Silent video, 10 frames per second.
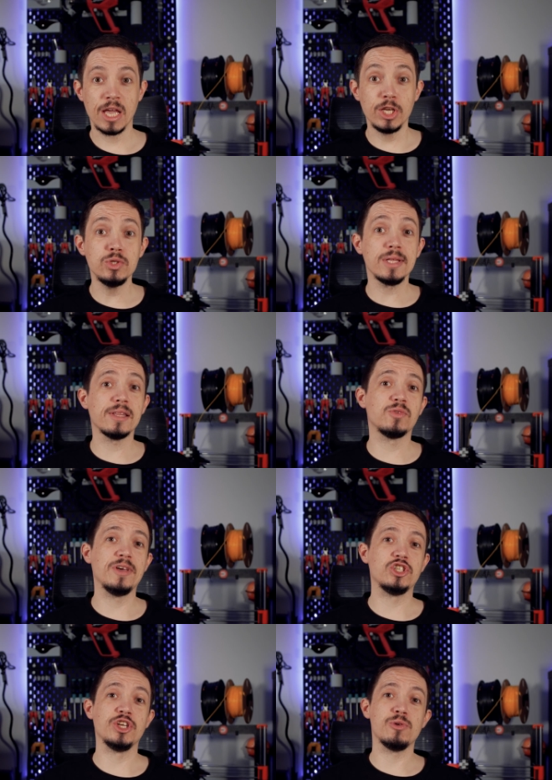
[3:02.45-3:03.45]
Using this
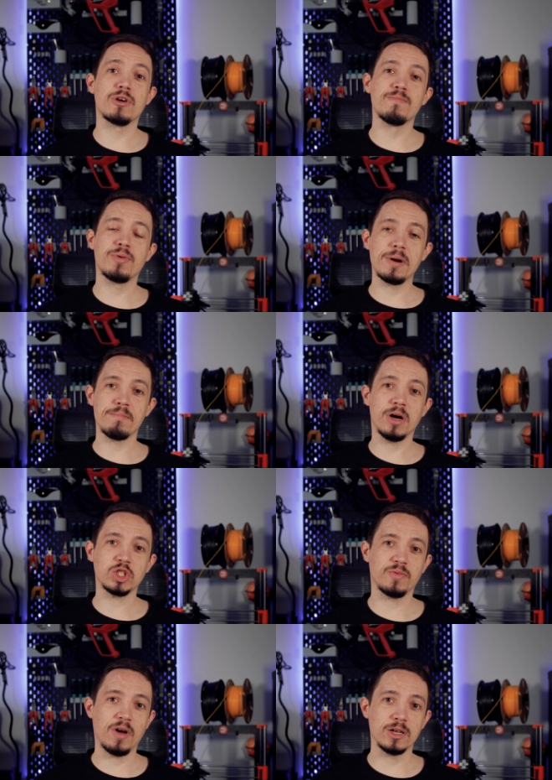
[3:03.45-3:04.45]
feature, you can print
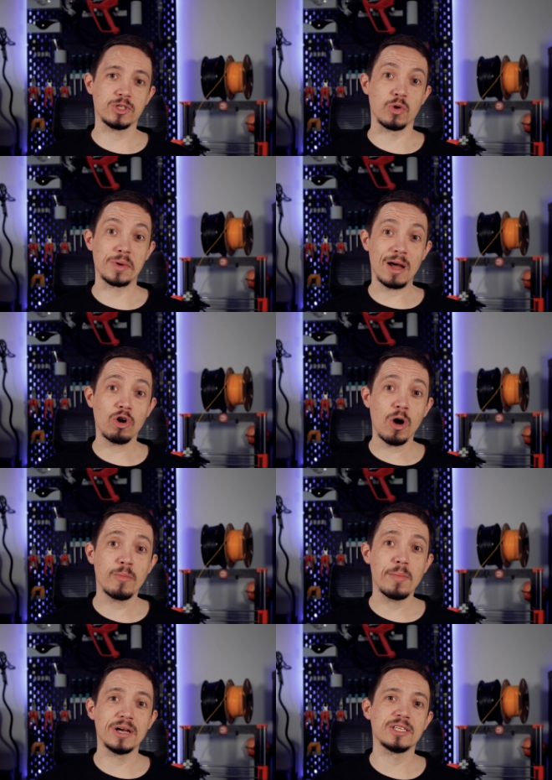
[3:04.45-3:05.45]
much faster without
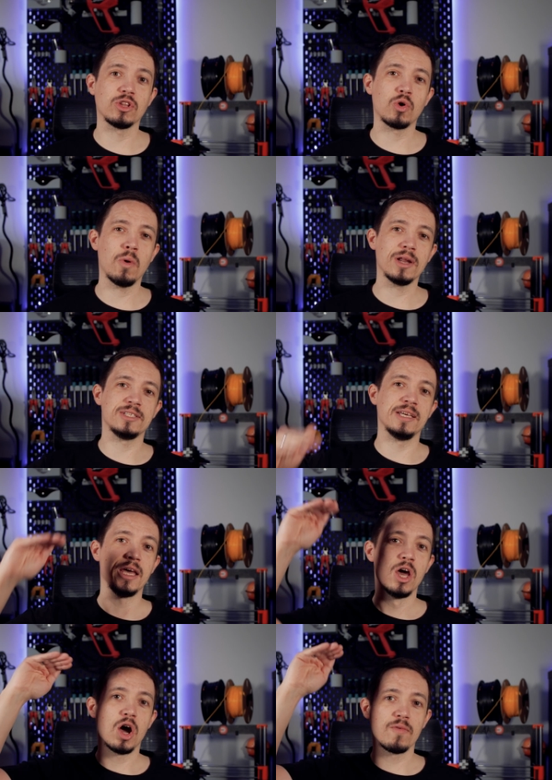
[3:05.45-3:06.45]
compromising the quality
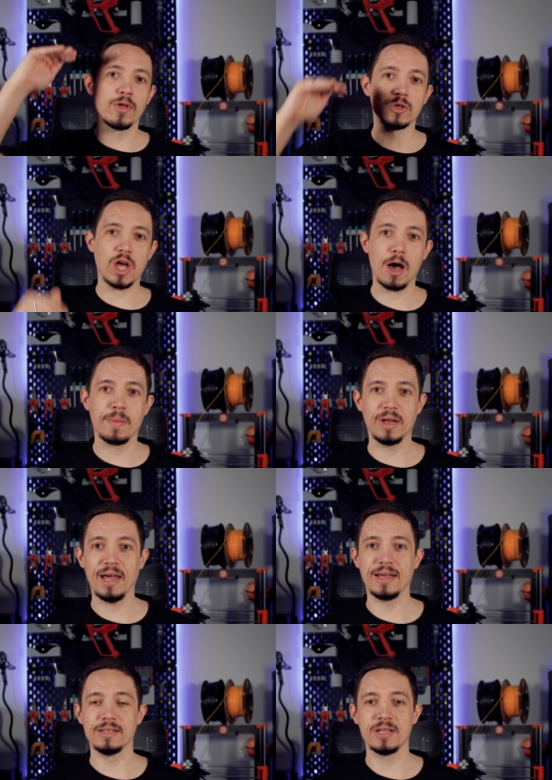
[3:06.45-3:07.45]
of those upper
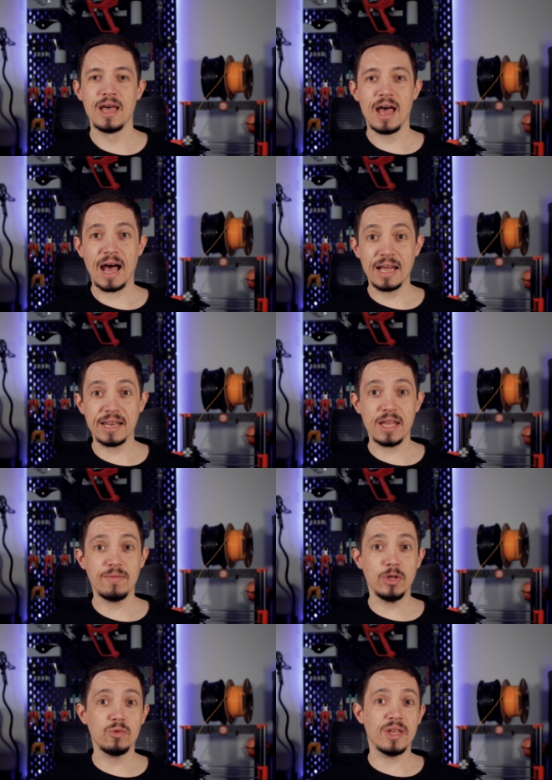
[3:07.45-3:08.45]
layers. And
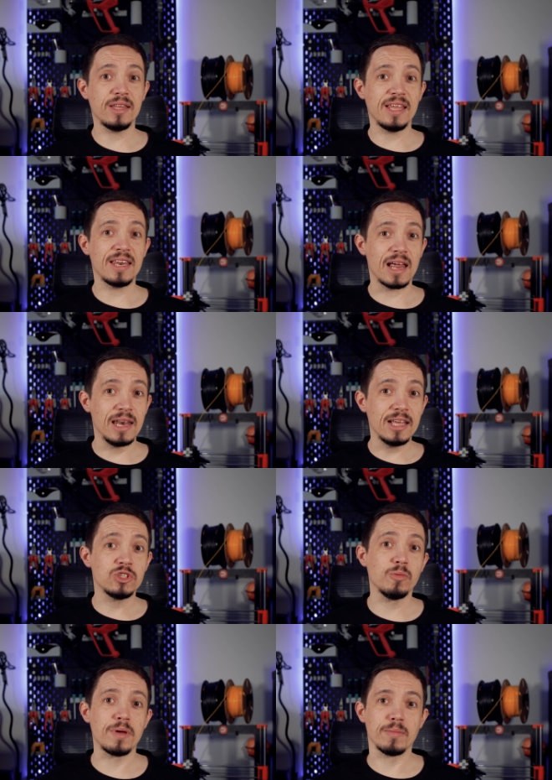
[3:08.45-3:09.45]
if you did need a
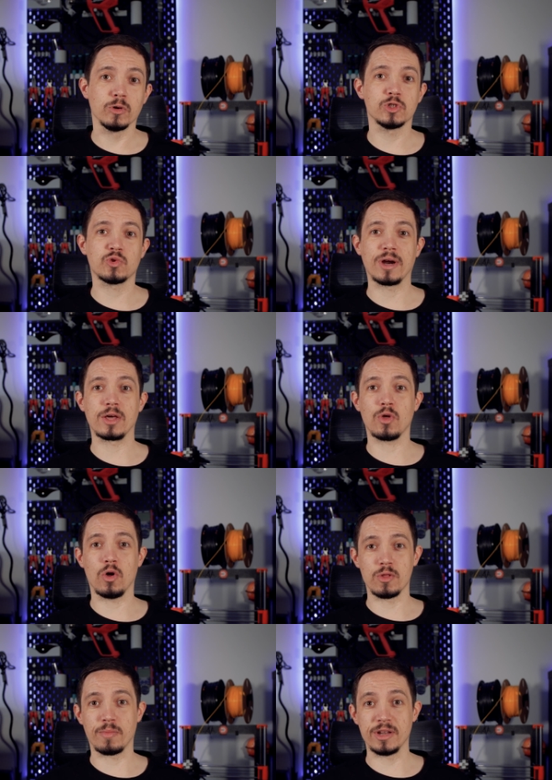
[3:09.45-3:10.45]
little bit more strength
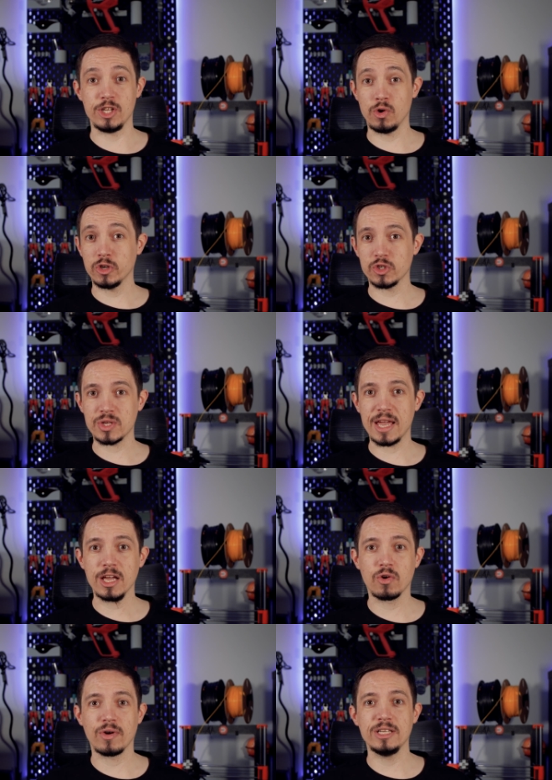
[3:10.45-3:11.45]
on the print, you could just
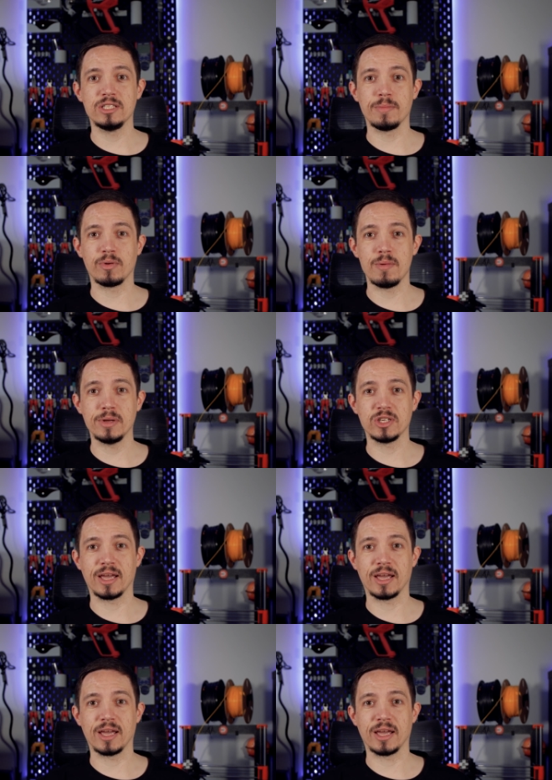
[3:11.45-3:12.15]
increase the perimeter